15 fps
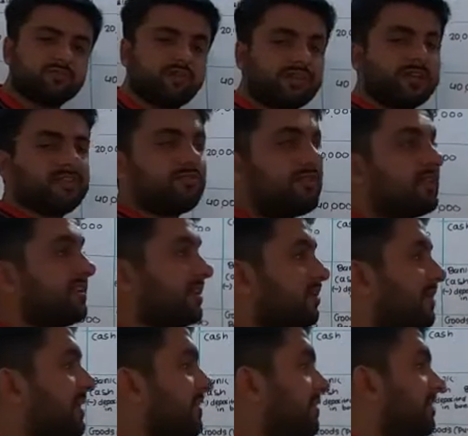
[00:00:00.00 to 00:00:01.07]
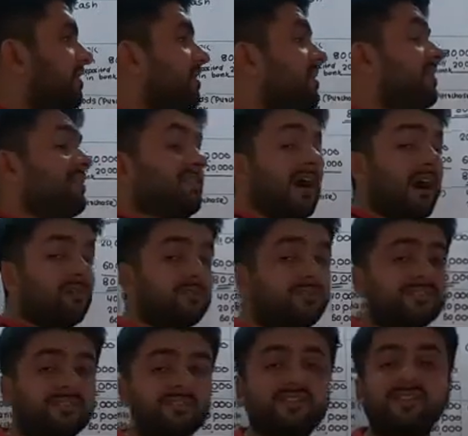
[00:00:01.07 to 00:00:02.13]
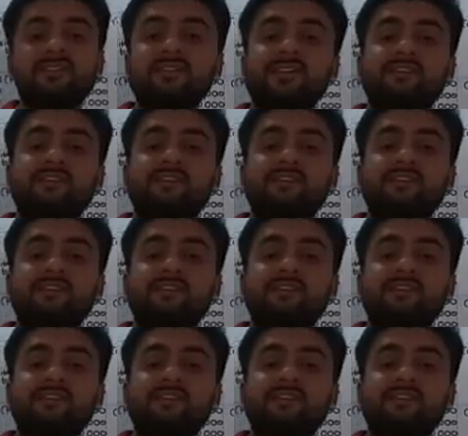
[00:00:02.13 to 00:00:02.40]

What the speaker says: not actually required. Now this thing is